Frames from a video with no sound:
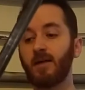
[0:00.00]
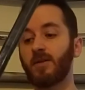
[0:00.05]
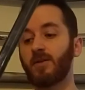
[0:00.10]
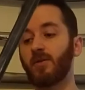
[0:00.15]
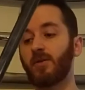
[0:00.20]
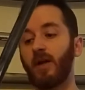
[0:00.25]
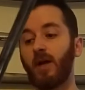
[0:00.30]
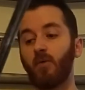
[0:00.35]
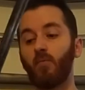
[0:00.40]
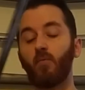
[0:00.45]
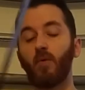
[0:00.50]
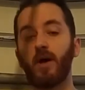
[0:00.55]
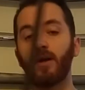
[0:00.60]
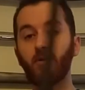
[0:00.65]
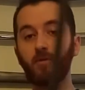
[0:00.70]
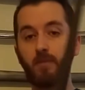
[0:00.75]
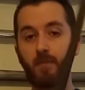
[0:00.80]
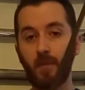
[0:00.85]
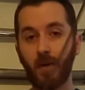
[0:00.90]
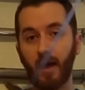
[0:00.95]
So that
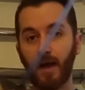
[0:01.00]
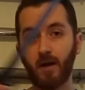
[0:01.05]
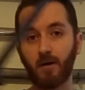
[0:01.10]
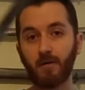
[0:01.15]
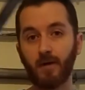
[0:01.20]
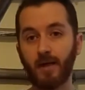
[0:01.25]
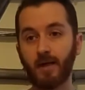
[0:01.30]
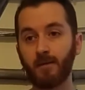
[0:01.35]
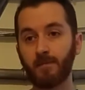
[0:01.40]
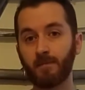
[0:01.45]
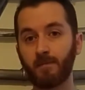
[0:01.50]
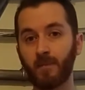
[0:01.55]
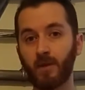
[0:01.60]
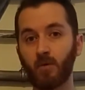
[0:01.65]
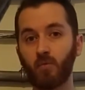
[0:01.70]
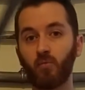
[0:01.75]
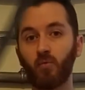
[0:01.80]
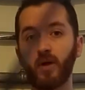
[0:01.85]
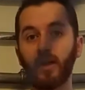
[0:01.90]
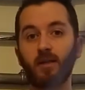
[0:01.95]
when you parry
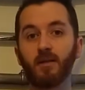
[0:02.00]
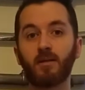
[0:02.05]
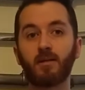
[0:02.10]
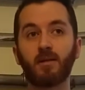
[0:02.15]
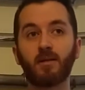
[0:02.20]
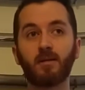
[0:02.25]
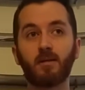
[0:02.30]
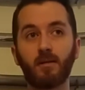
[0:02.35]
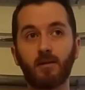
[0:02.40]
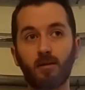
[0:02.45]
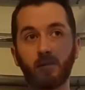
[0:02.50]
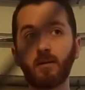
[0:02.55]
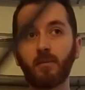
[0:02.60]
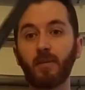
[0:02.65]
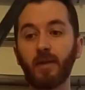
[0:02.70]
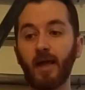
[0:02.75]
with the